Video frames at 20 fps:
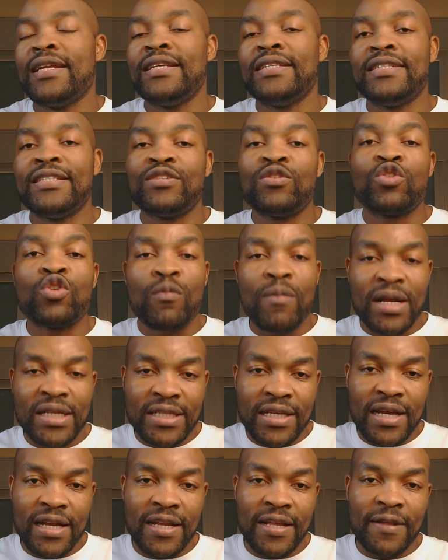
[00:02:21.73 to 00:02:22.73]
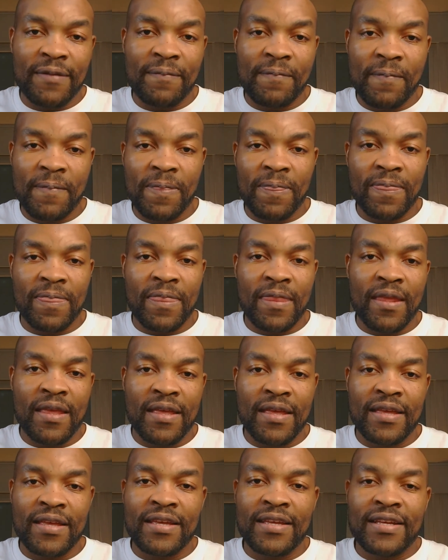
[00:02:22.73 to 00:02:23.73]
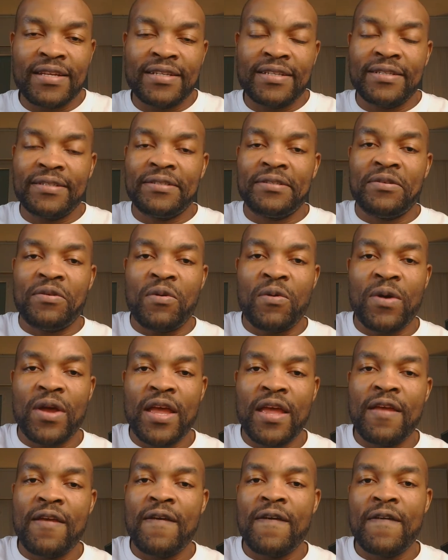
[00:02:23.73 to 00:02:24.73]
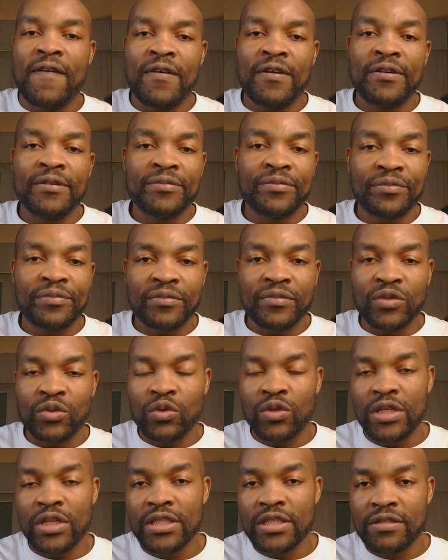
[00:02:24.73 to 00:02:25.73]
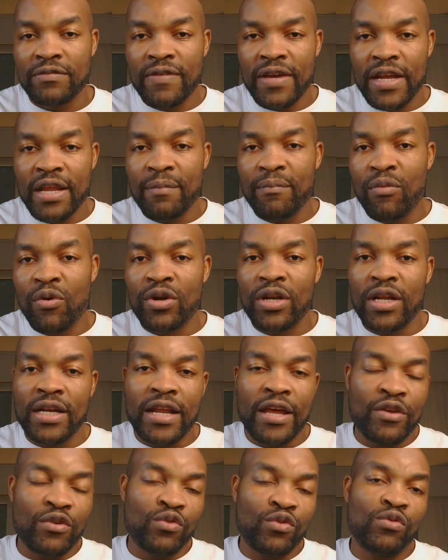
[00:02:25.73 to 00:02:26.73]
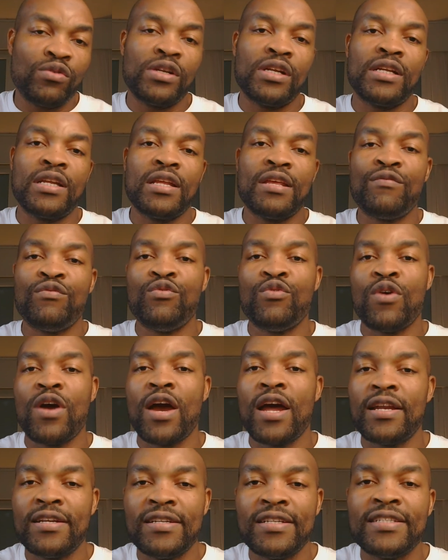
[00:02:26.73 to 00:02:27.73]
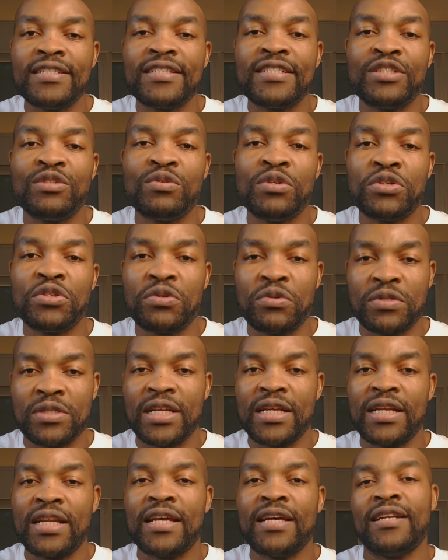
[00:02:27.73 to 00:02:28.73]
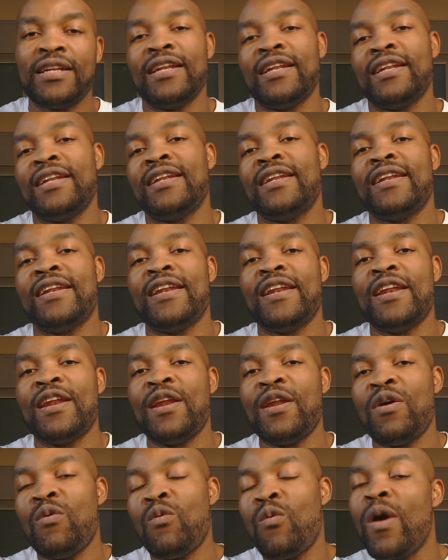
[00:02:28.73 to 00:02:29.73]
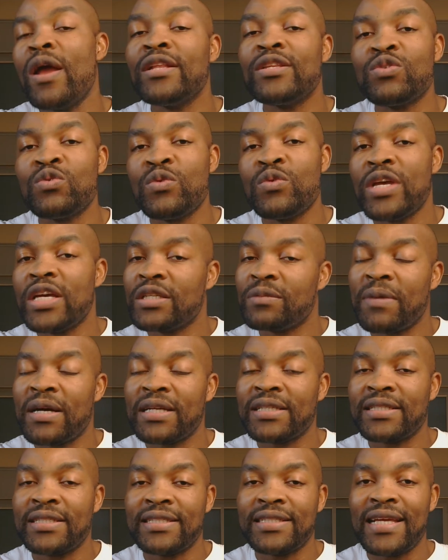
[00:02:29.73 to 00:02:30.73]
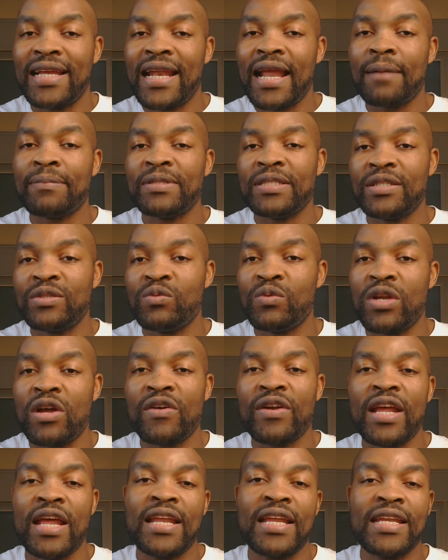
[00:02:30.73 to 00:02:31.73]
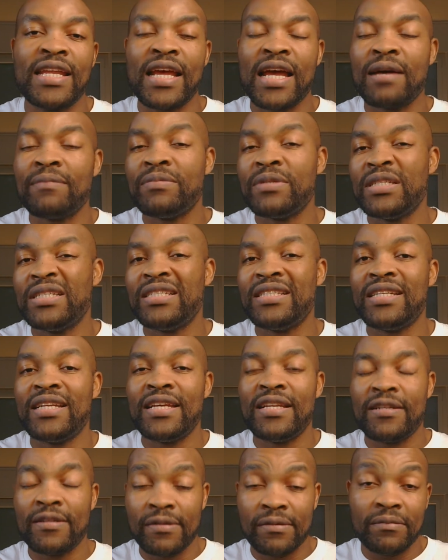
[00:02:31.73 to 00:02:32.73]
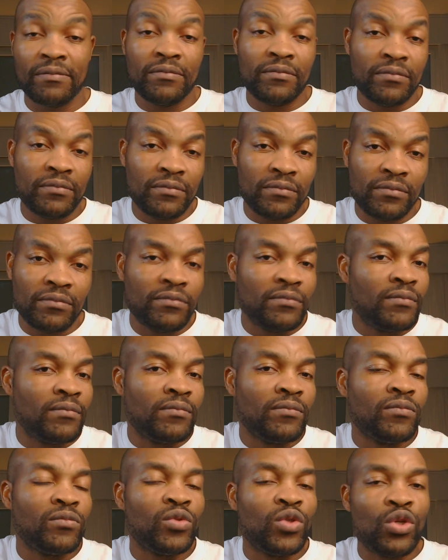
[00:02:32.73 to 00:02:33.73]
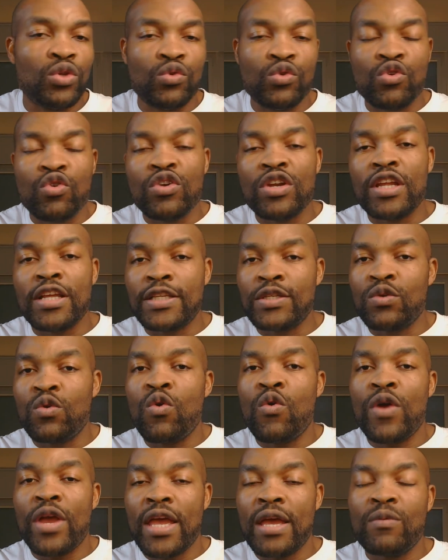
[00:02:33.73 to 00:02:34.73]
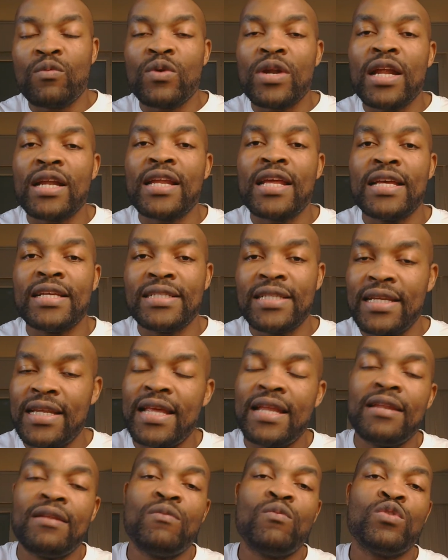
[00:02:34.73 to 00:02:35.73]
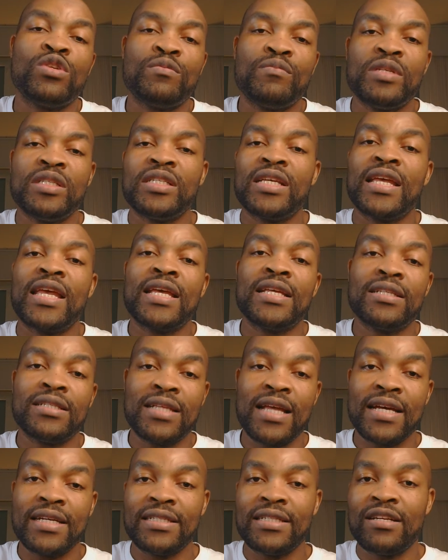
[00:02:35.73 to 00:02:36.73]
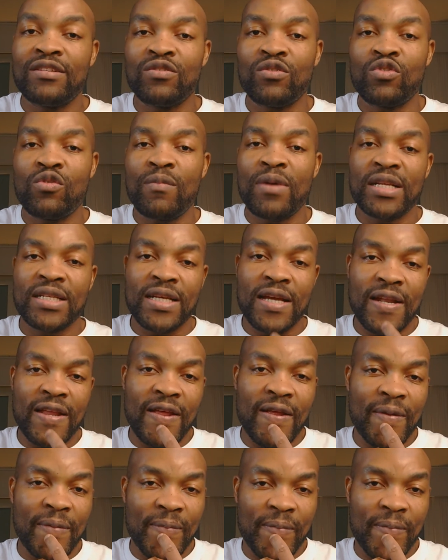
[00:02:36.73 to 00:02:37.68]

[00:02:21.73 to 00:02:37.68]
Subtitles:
is automatically okay. So this is very important that you know that if you're handling situations like that, when 2 years elapses without anything happening, then you don't need to go again with that case, and then which means the case dies out automatically.